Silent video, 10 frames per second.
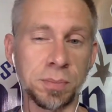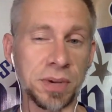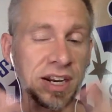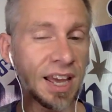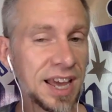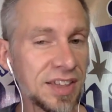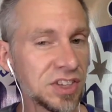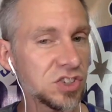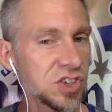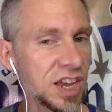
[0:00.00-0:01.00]
but in
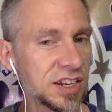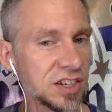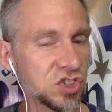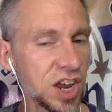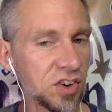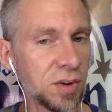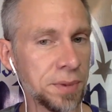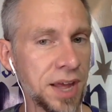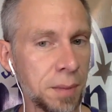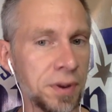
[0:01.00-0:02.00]
the general
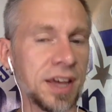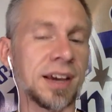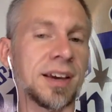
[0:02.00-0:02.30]
public,